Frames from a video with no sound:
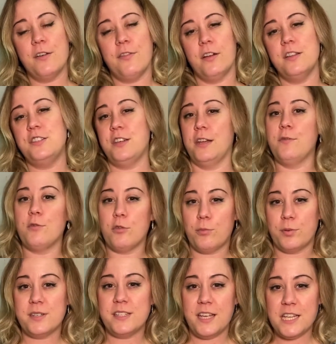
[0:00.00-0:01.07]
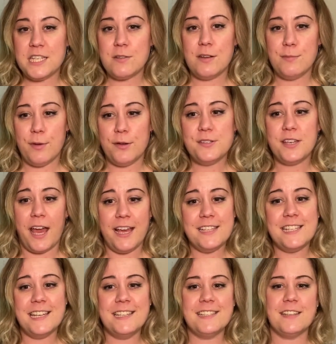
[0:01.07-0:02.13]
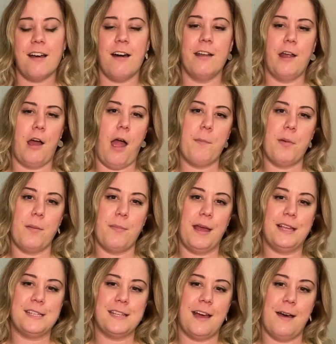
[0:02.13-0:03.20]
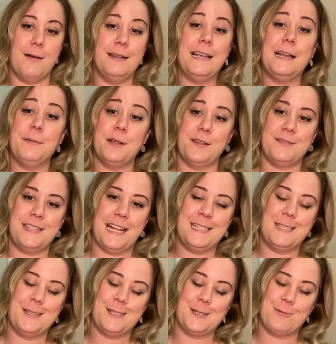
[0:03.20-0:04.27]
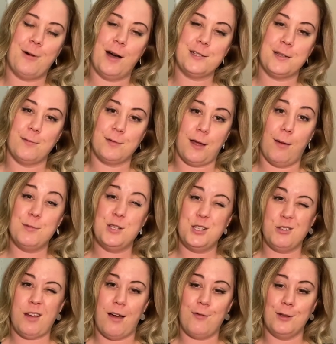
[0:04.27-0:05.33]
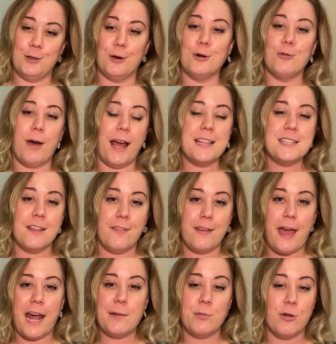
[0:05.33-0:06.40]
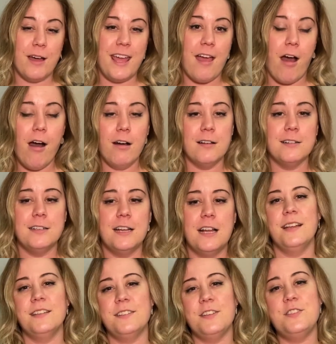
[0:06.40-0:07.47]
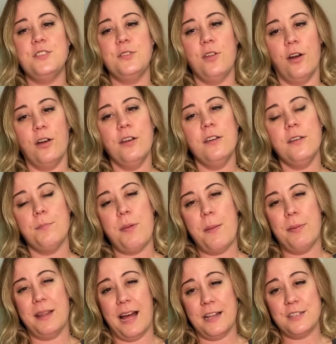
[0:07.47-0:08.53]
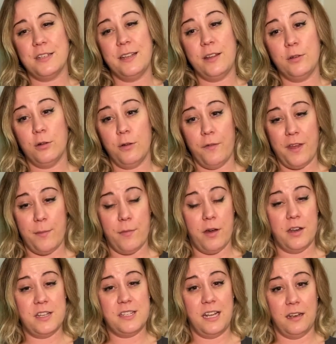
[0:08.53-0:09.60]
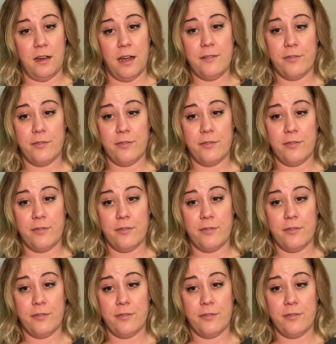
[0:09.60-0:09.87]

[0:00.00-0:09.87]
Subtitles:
of our general procedure in most cases, and I hope it makes a little bit of sense as to why sometimes you do have a long wait in the animal ER. Did you know people actually call the emergency line